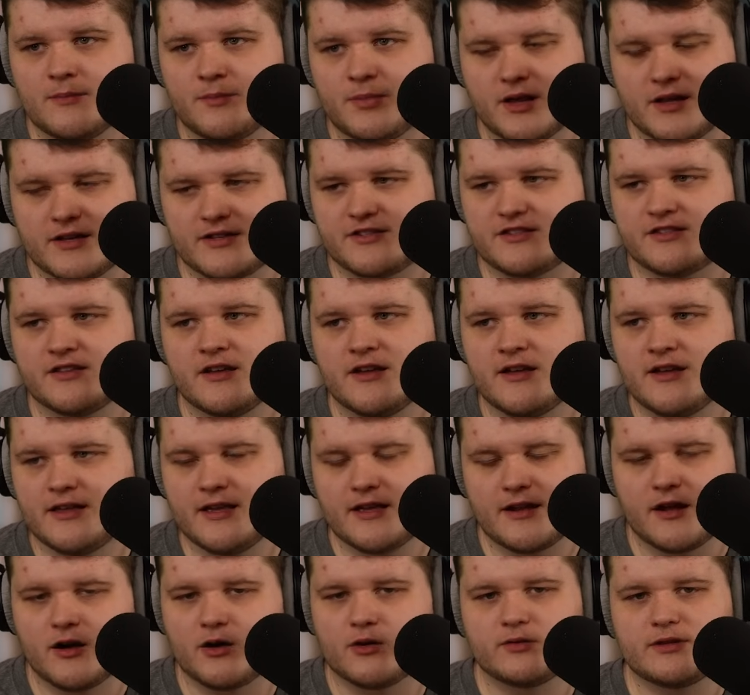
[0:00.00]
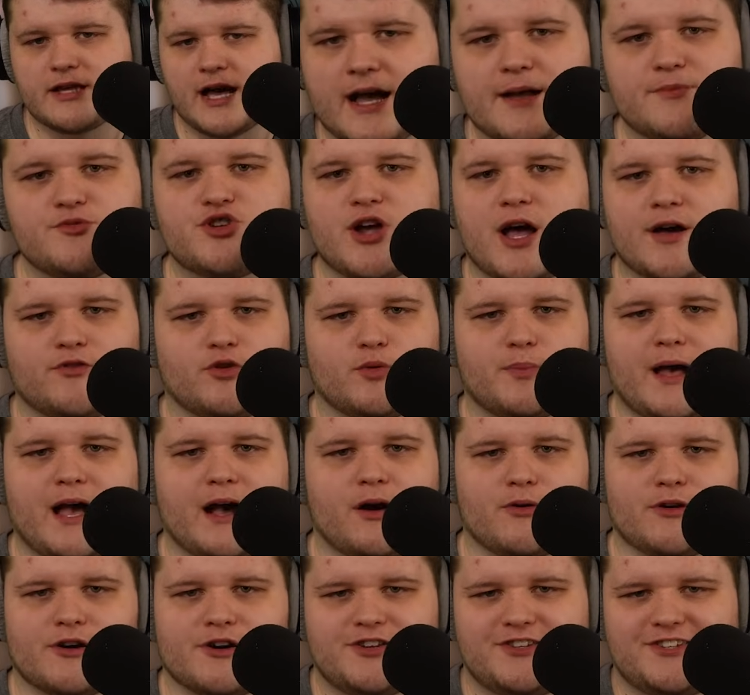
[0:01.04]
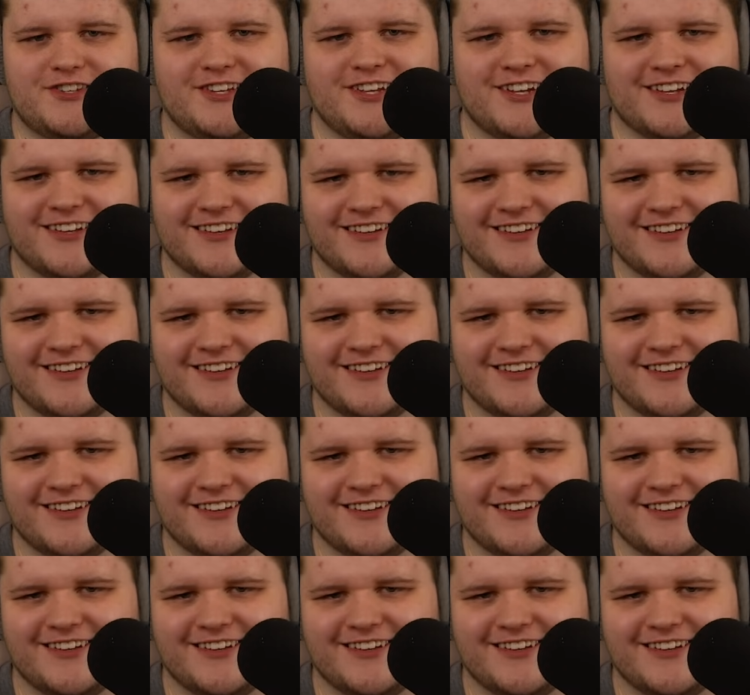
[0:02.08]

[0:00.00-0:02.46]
Plus, you know, time travel powers.